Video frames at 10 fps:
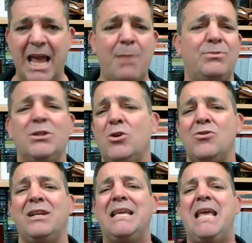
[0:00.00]

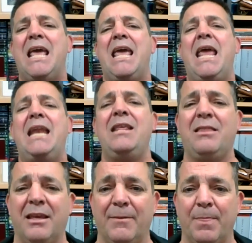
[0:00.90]
absolutely
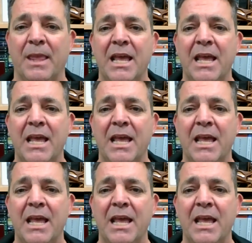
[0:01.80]
anything.